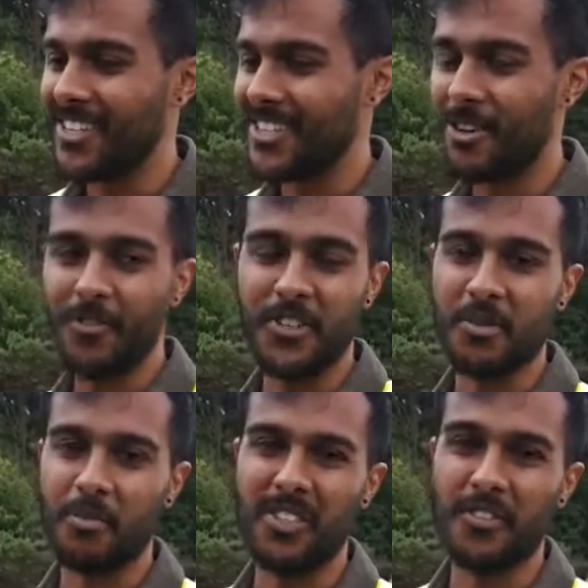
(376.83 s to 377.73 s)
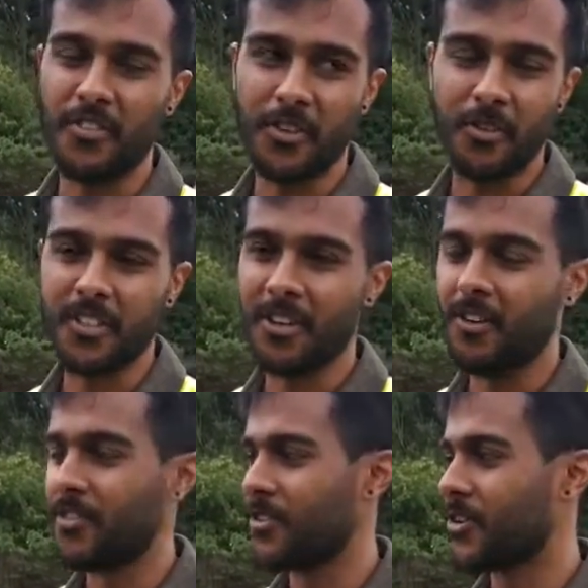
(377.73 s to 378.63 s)
It's not feasible in the field, you know,
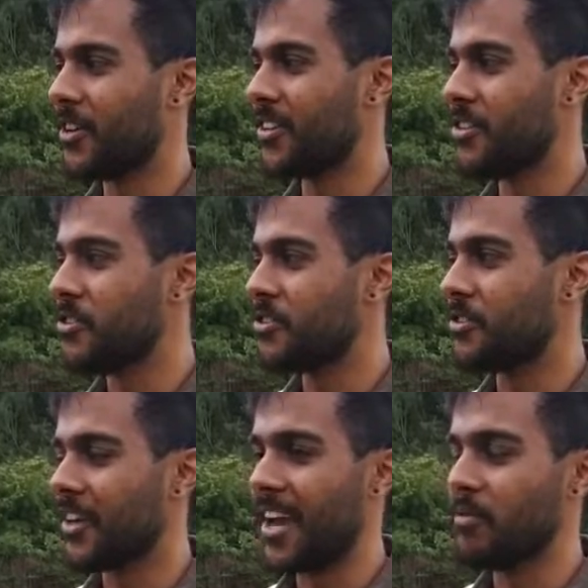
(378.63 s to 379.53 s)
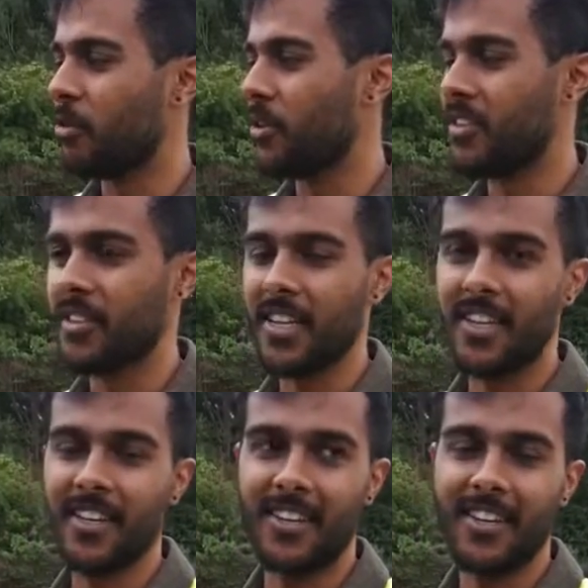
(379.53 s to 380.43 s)
if you're trying to neuter an animal
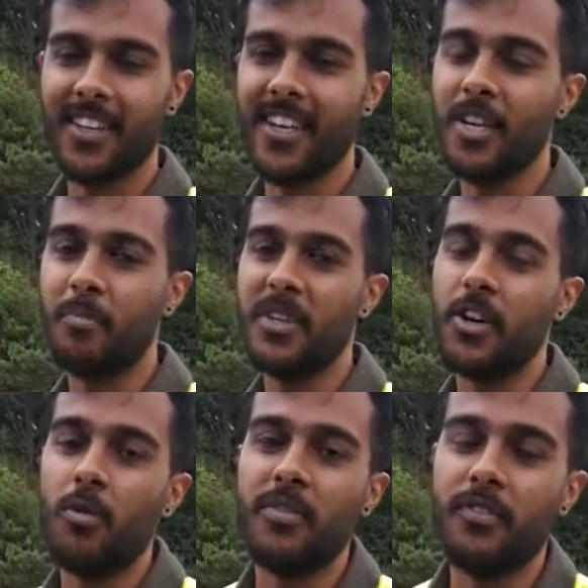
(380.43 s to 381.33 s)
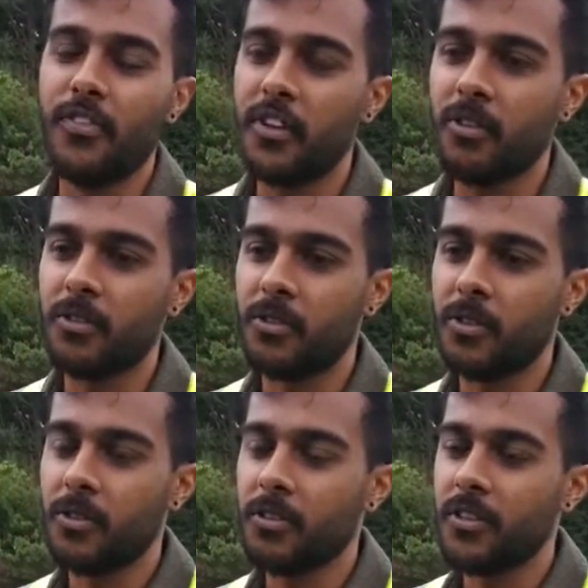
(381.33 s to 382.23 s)
in a big open field,
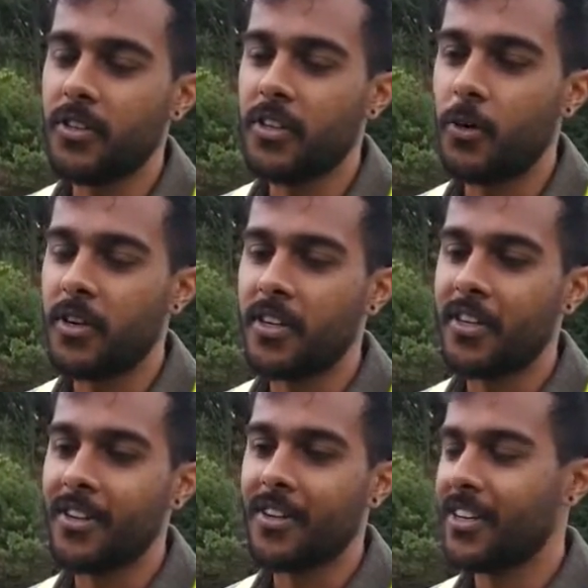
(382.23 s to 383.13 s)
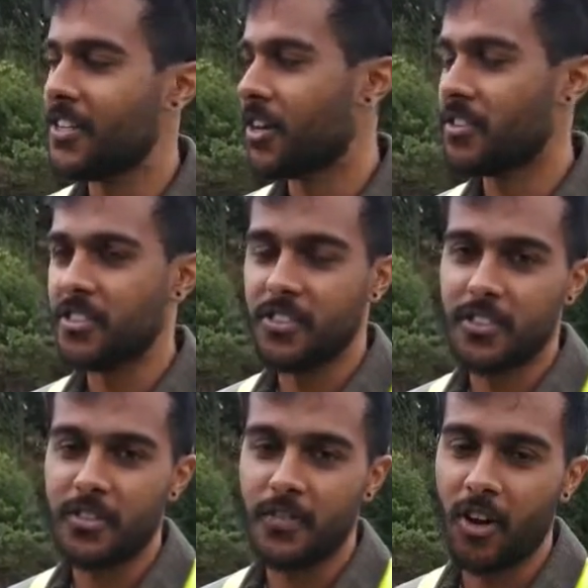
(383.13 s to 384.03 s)
or, you know, in a cage,
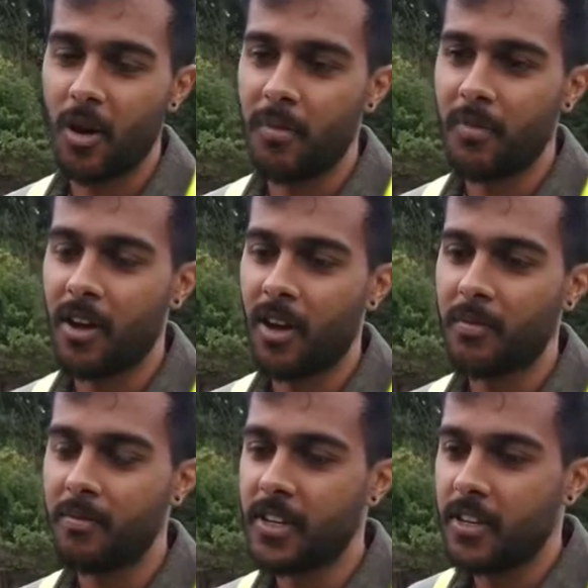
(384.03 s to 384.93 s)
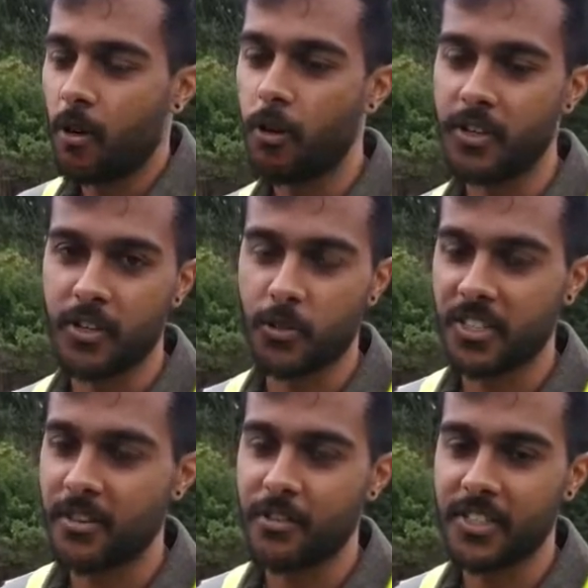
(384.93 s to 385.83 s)
dirty farm holdings,
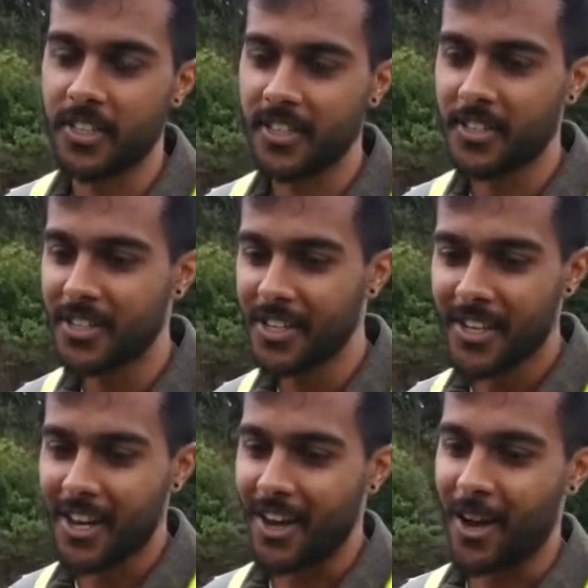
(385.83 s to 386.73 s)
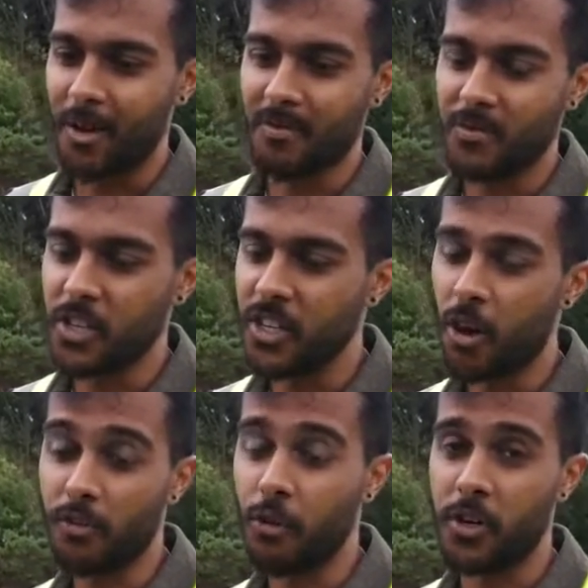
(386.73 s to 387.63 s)
whatever it is. You're
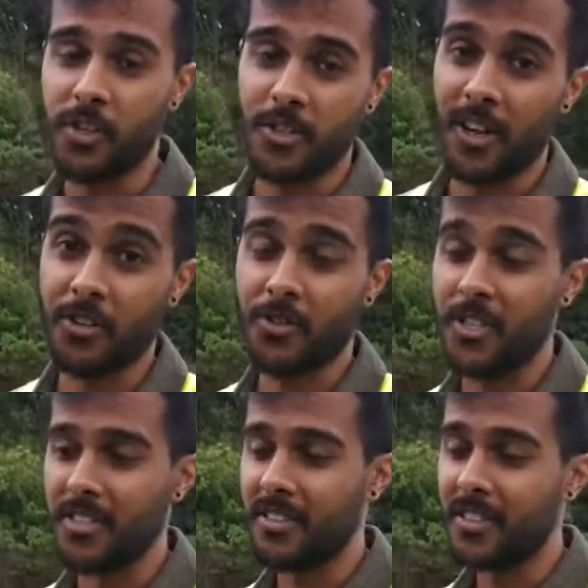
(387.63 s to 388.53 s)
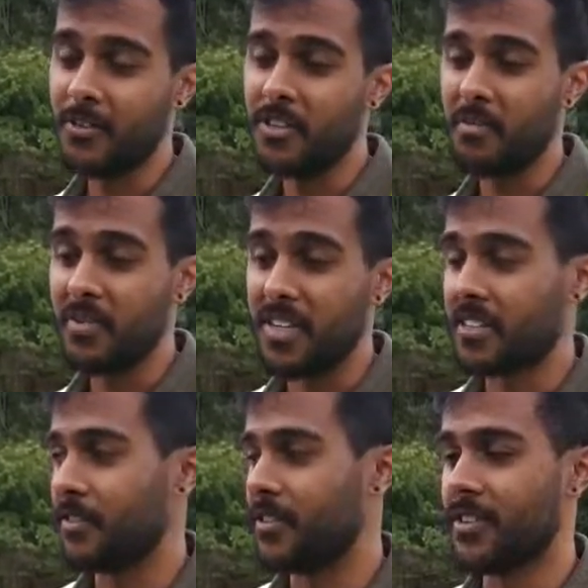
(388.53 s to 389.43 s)
not afforded those luxuries, and there is a big
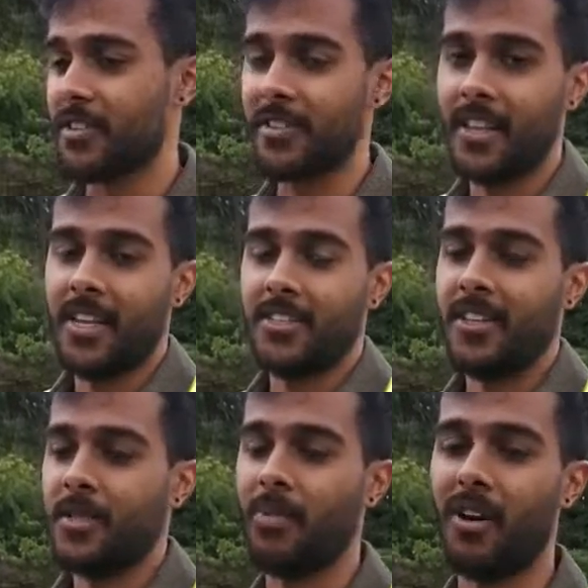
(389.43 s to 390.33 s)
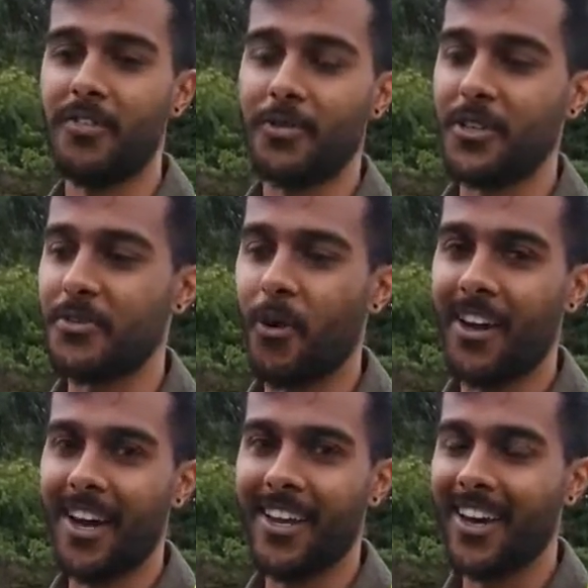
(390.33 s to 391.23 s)
difference, and that's part of the reason
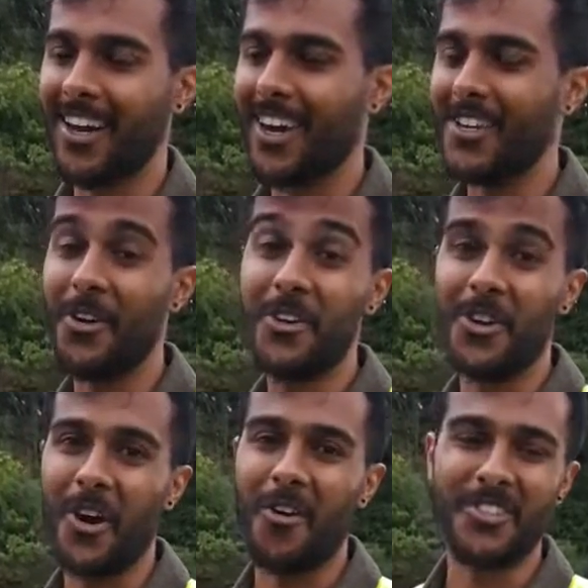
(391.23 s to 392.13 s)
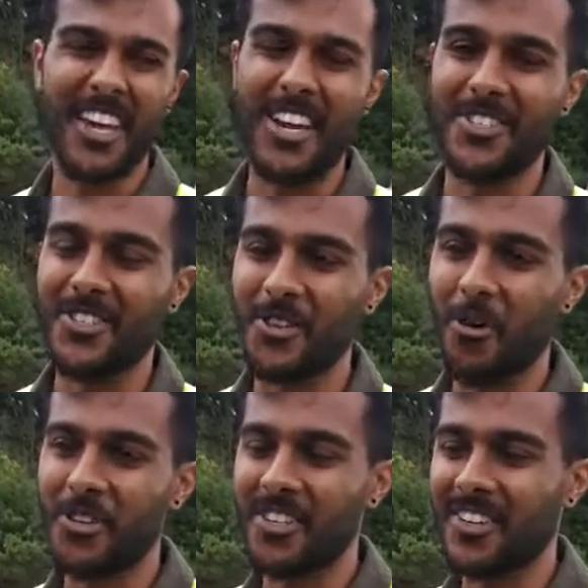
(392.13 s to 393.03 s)
why I only look after cats and
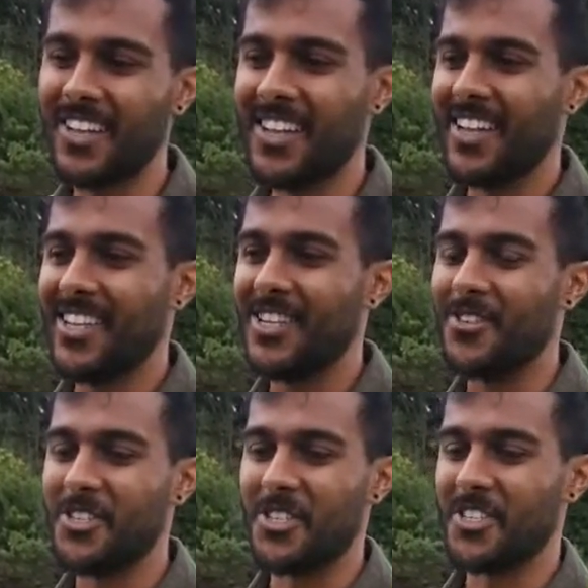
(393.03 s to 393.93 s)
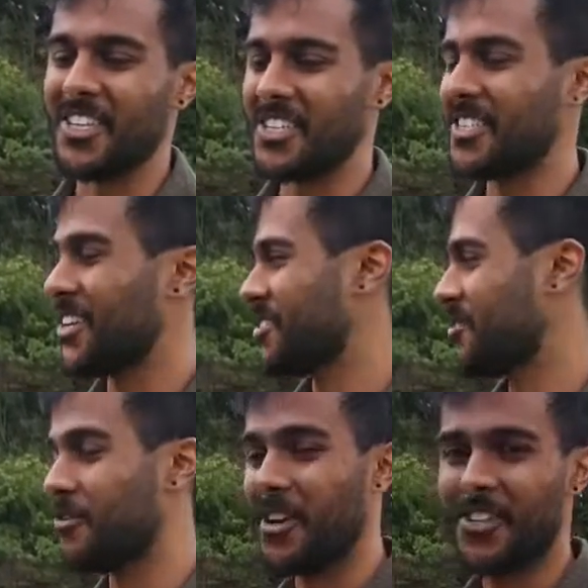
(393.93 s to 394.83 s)
dogs. And, you know, this is the extent
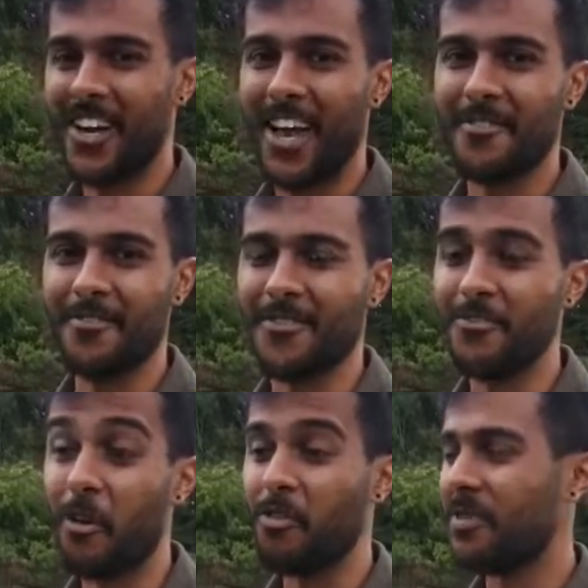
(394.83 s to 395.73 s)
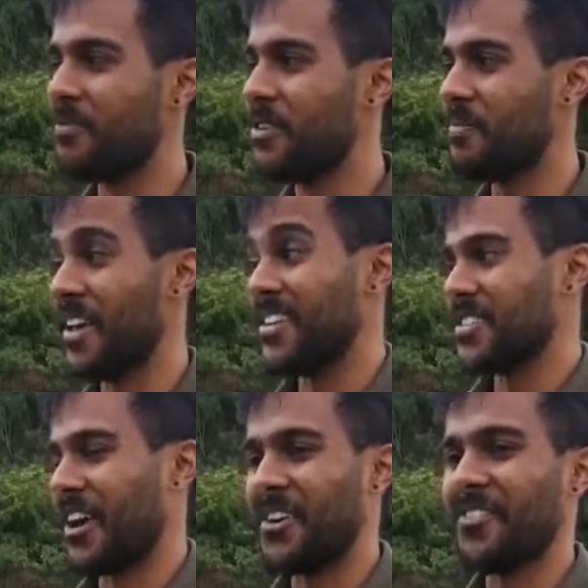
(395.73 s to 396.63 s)
to which I have involvement with pigs,
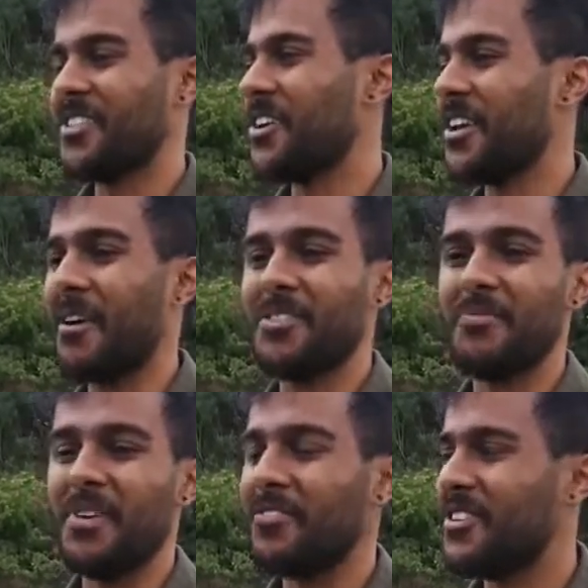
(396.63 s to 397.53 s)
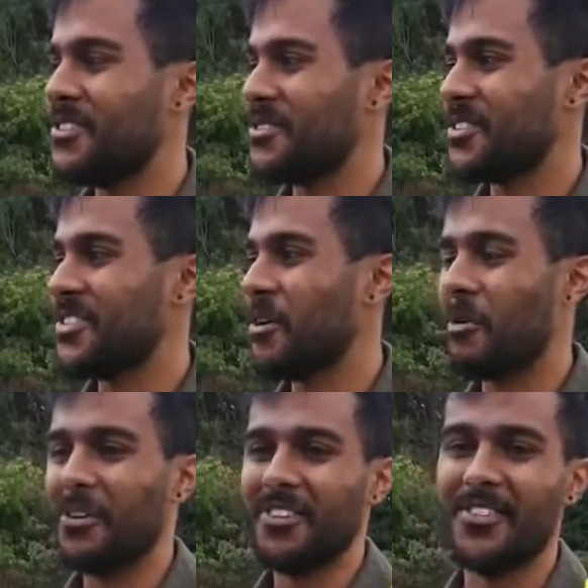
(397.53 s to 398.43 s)
is kind of like turning up to pig vigils, you
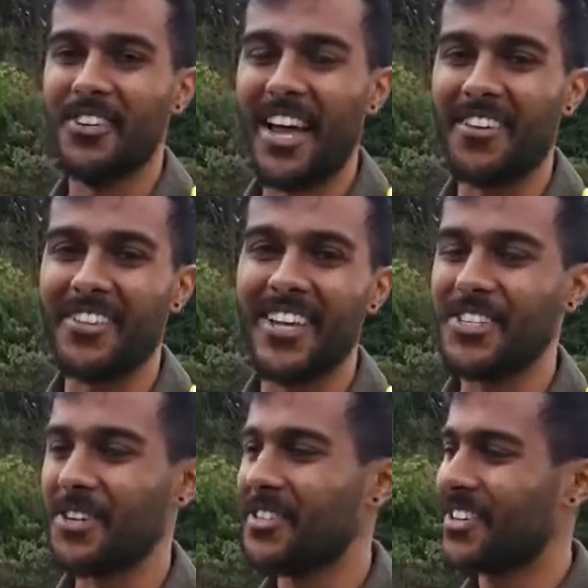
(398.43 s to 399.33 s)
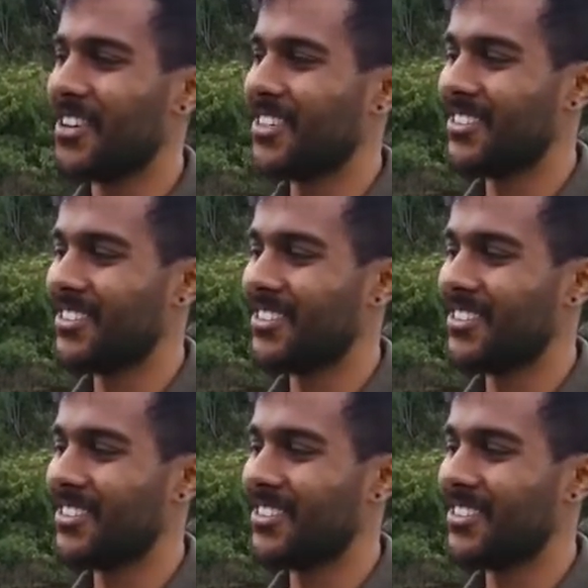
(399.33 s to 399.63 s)
know, every now and then, shall we say.